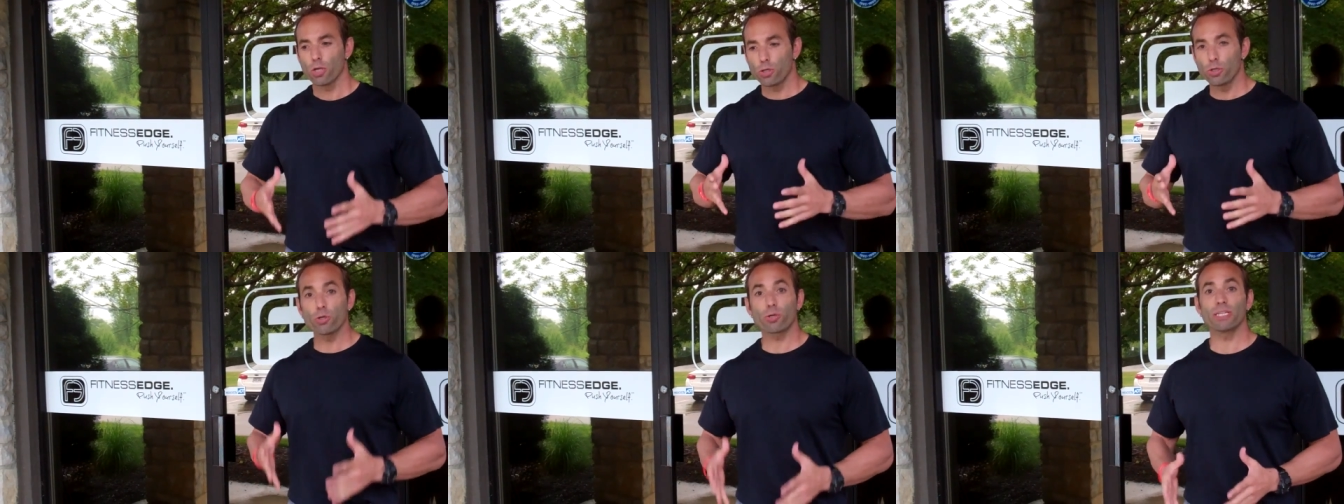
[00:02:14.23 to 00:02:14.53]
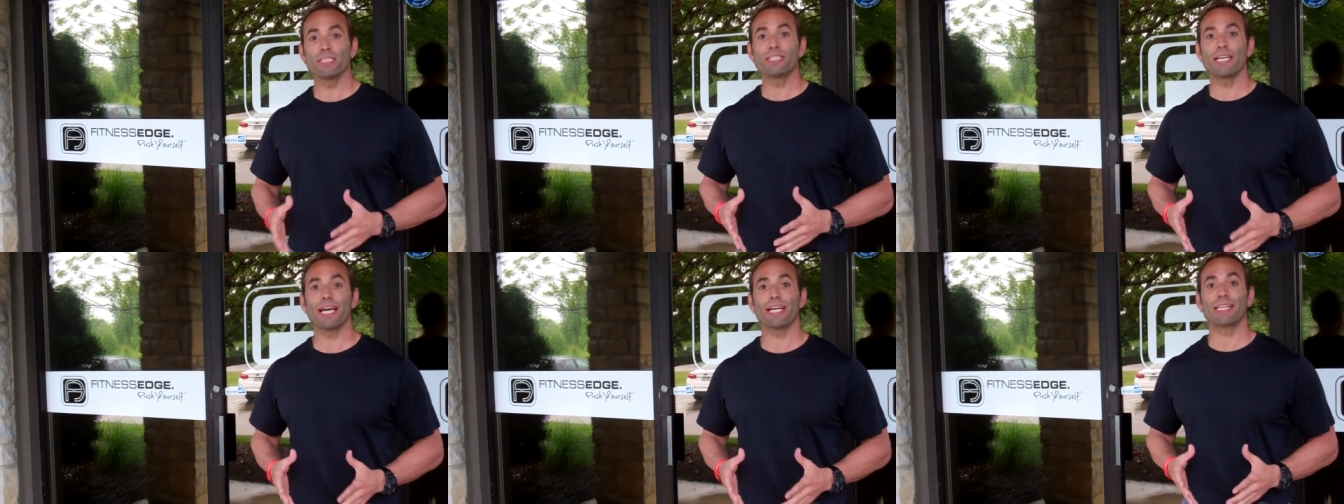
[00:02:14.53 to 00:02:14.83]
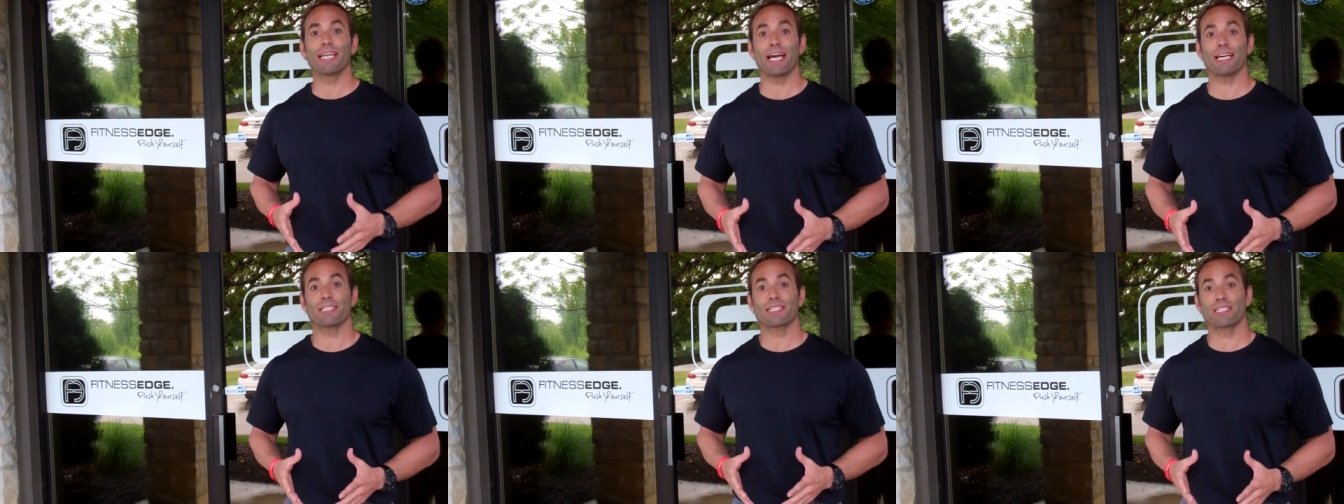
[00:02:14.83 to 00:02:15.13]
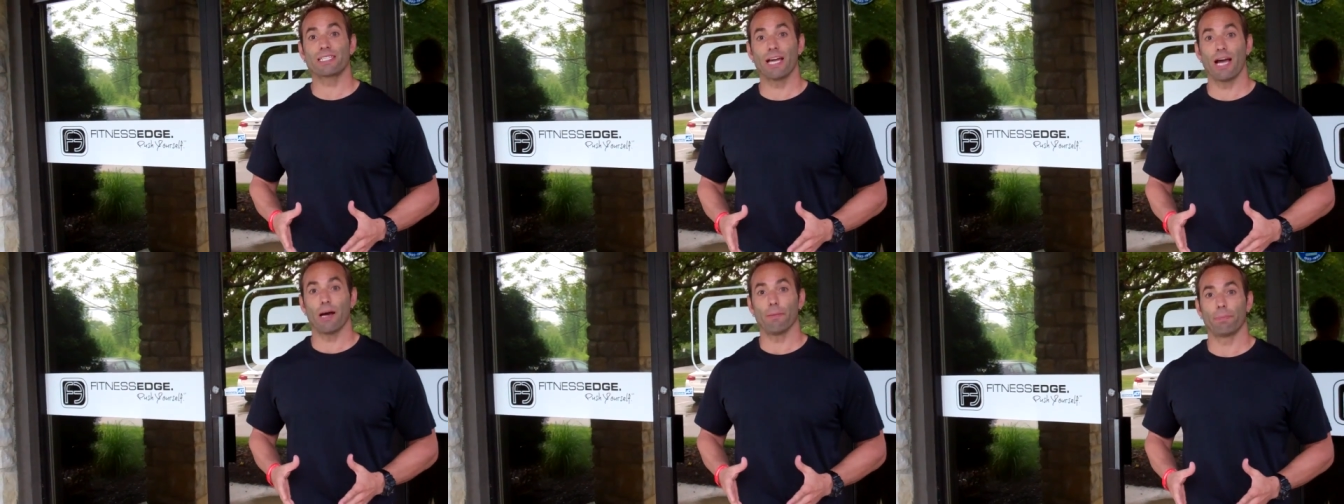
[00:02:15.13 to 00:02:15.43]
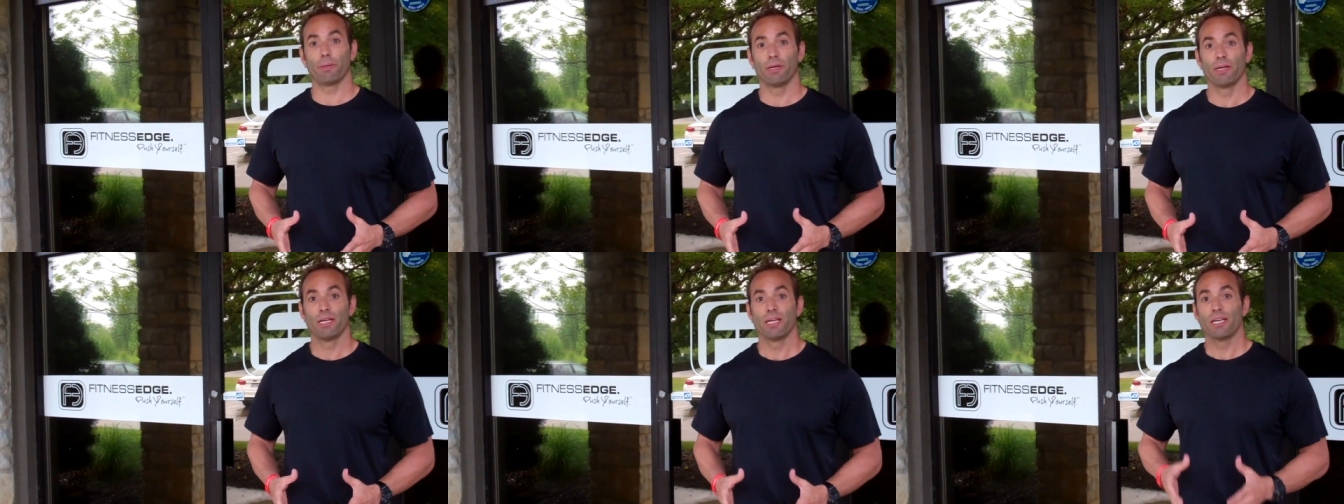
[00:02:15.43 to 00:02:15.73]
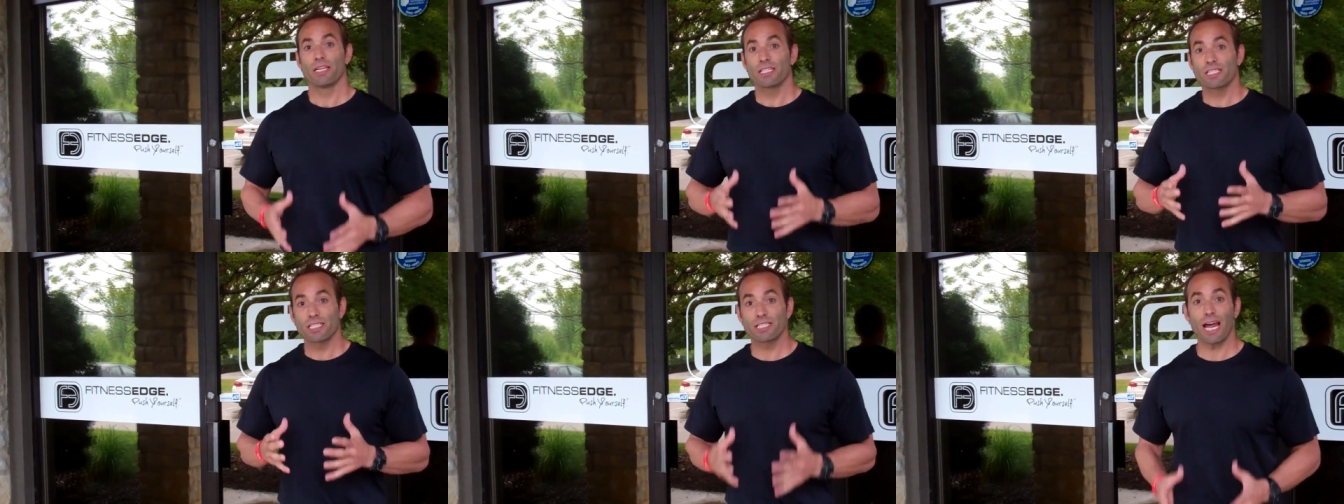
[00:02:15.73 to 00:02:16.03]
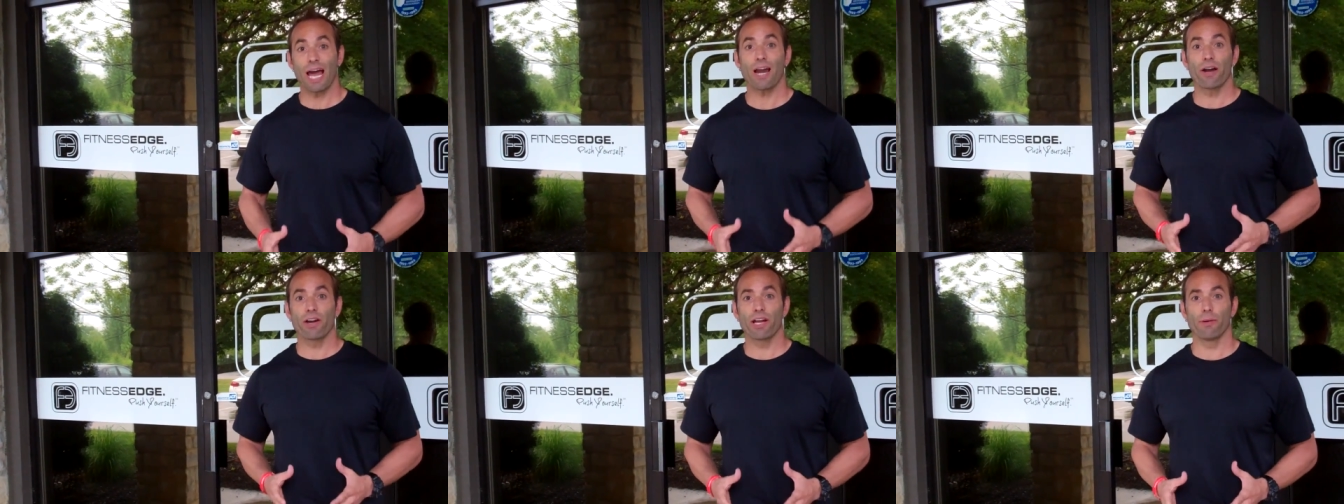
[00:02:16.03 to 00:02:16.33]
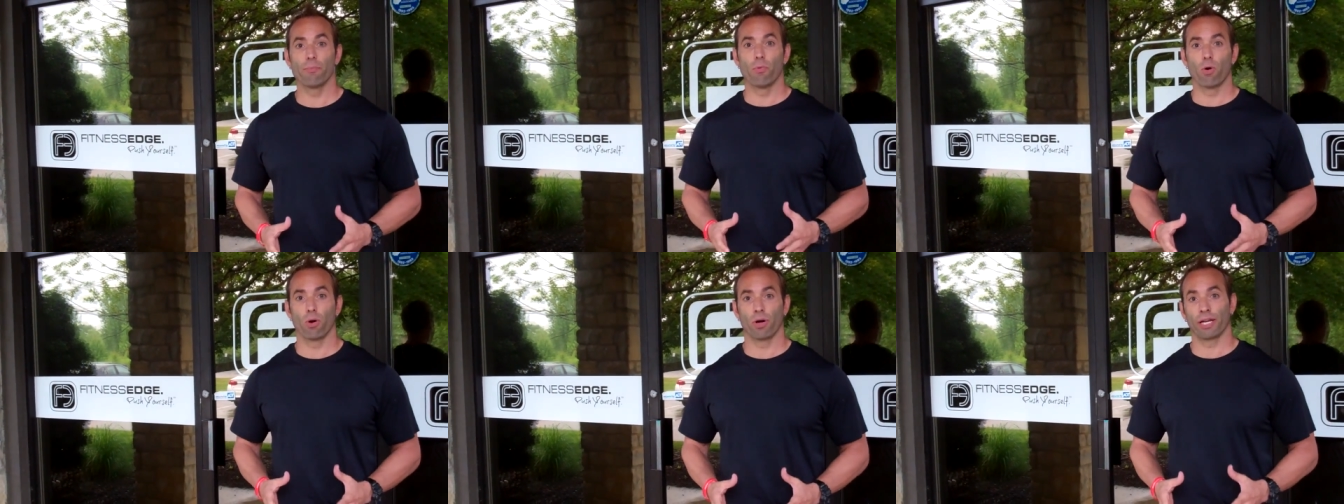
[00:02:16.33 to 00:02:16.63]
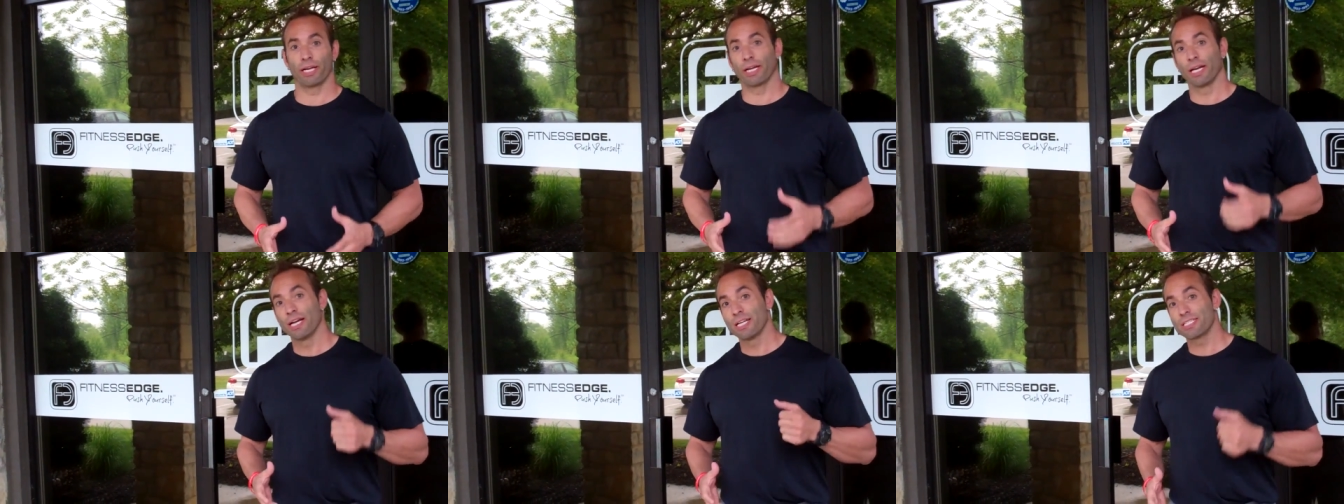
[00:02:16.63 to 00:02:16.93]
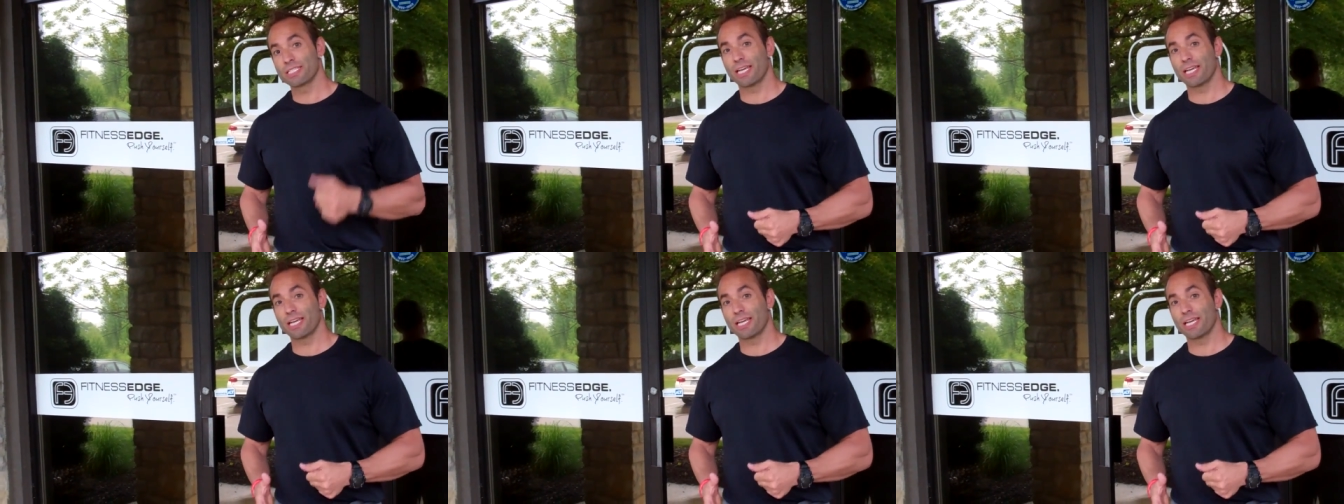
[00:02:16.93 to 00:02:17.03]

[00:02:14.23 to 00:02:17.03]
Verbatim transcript: You can take that step Saturday morning,